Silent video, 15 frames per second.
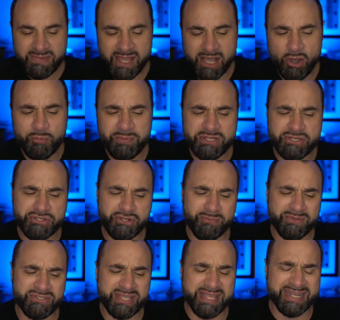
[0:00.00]
I hope you just
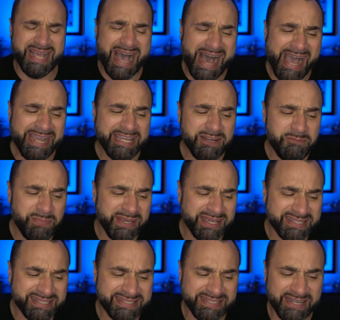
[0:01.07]
heard me say that. I can be
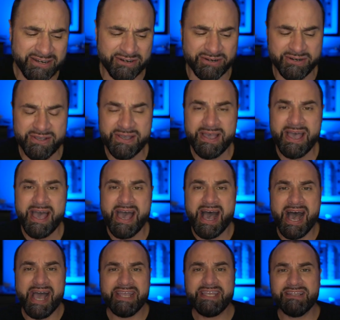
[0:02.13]
a sinner.
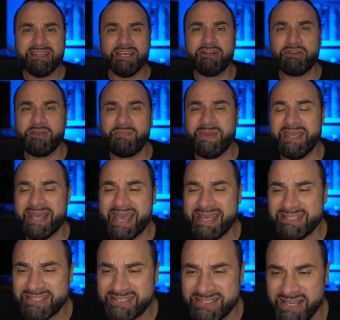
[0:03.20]
I can literally be
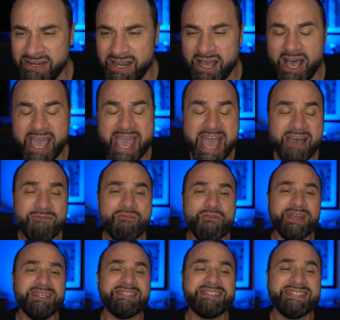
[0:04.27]
a sin.
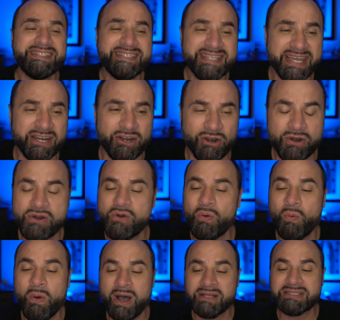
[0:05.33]
Every sinner
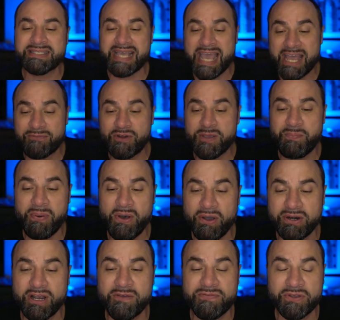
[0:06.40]
wants every
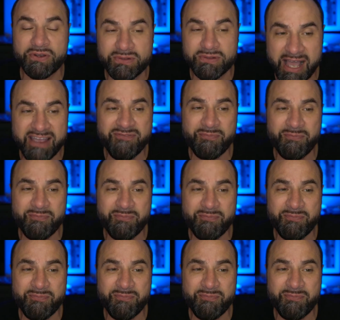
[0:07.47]
part of their life put
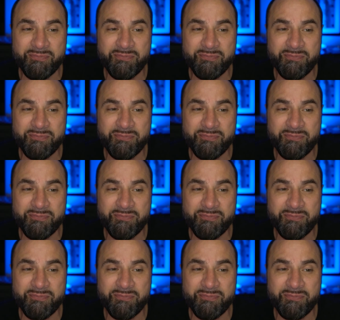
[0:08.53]
together.